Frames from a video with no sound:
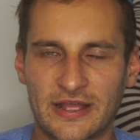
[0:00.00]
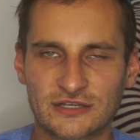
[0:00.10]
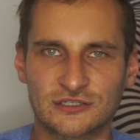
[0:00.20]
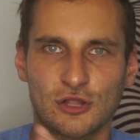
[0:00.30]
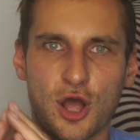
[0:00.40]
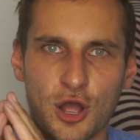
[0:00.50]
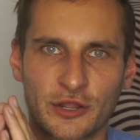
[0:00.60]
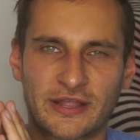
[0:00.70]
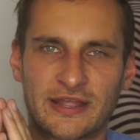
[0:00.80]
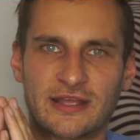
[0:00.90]
as
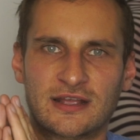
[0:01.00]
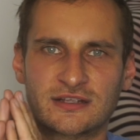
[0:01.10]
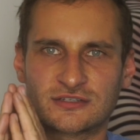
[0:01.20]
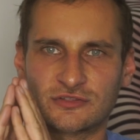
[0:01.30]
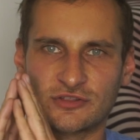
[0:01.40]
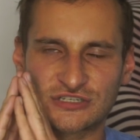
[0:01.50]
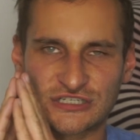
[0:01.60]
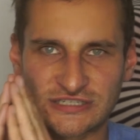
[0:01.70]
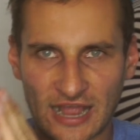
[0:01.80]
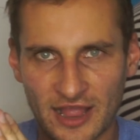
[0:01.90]
long as the
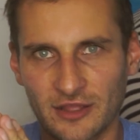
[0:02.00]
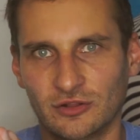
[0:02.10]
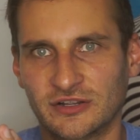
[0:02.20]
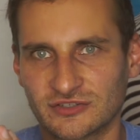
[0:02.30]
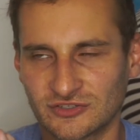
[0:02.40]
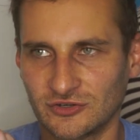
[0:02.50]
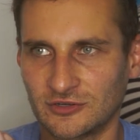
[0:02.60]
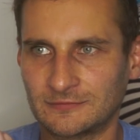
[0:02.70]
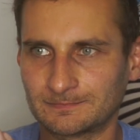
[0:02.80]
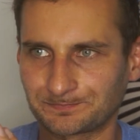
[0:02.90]
style is
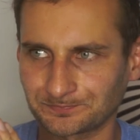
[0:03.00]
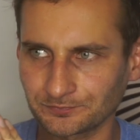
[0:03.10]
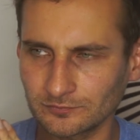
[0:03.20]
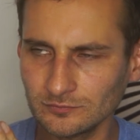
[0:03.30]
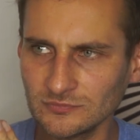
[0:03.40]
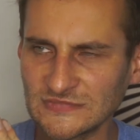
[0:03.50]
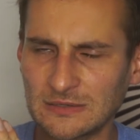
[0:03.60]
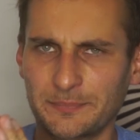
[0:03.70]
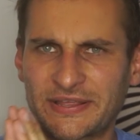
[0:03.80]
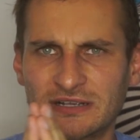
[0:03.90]
good.
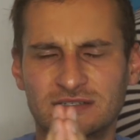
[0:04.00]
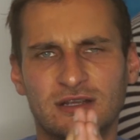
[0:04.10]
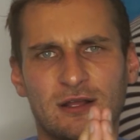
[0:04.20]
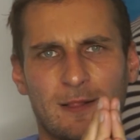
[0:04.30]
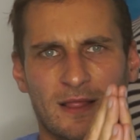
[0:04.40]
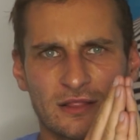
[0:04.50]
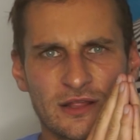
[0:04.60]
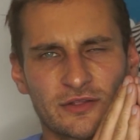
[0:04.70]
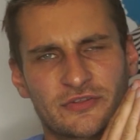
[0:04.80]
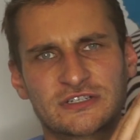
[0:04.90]
Because
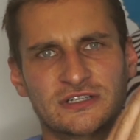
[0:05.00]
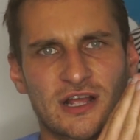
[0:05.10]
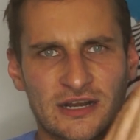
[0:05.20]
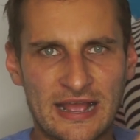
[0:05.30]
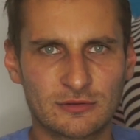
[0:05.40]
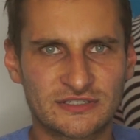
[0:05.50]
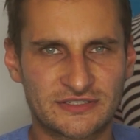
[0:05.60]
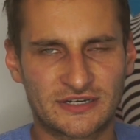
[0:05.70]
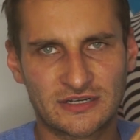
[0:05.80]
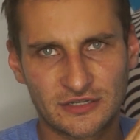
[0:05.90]
there's a lot of houses
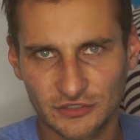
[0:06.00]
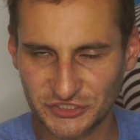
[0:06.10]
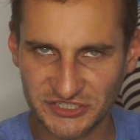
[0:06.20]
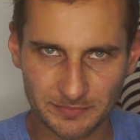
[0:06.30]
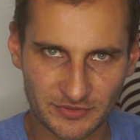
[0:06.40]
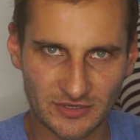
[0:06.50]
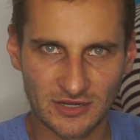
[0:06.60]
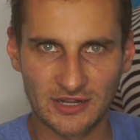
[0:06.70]
that are a little cheaper